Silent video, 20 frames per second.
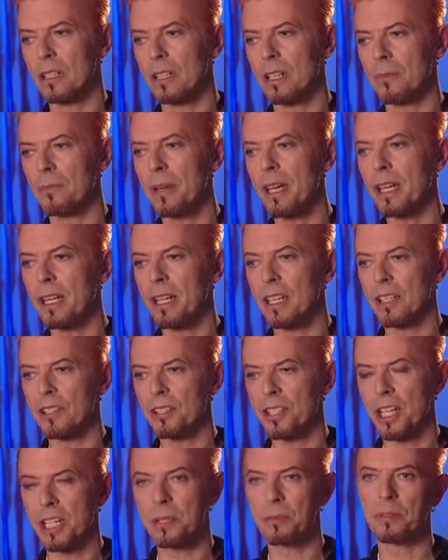and make it
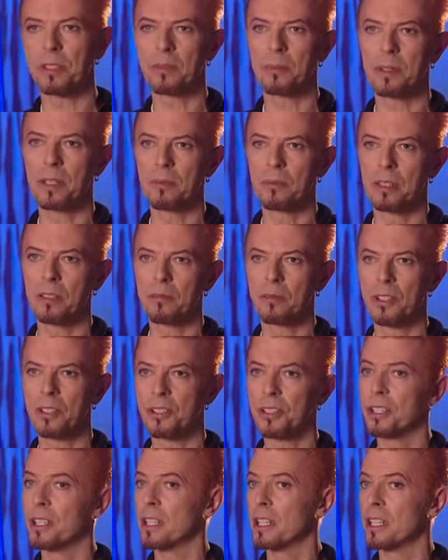accessible to people who
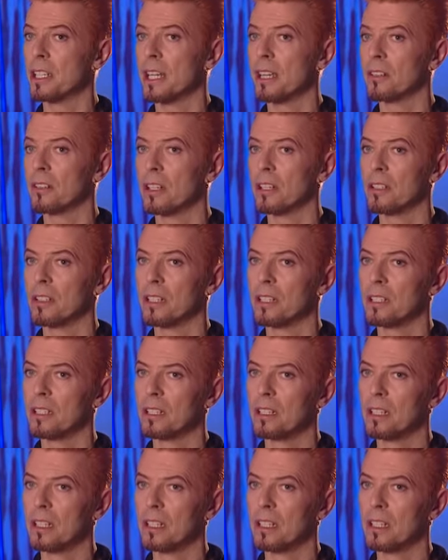wanted to download it.